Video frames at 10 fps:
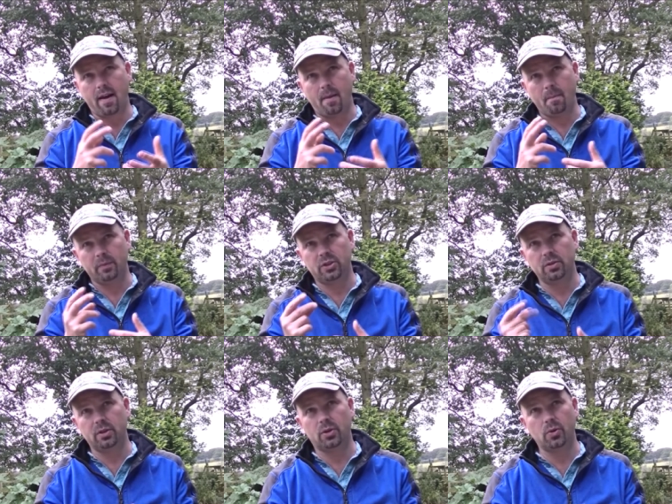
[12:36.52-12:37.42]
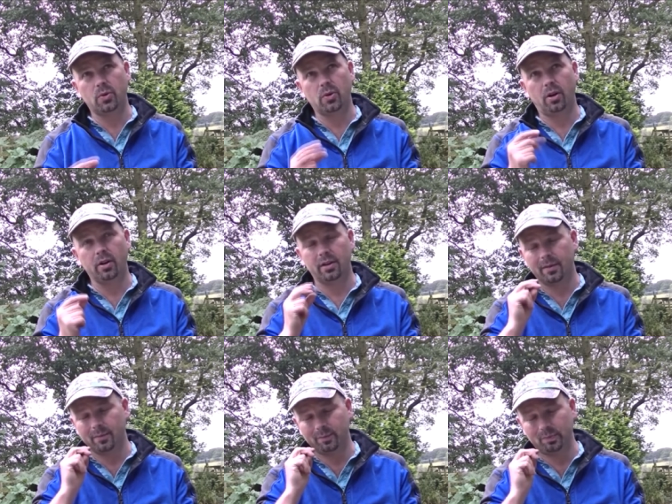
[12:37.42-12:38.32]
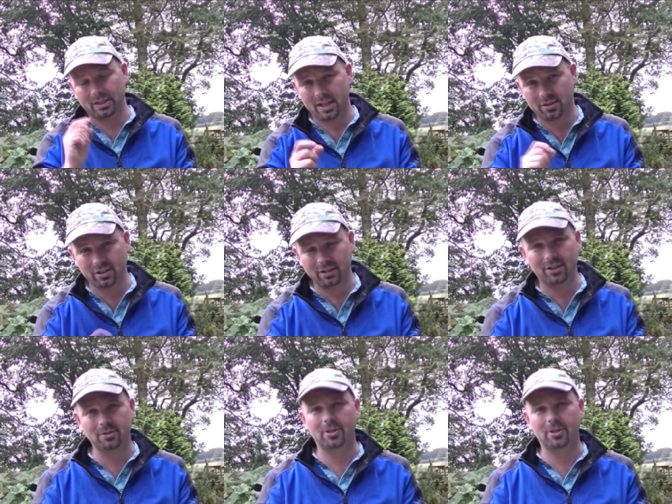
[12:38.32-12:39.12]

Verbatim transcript: I'm due to go on a potentially good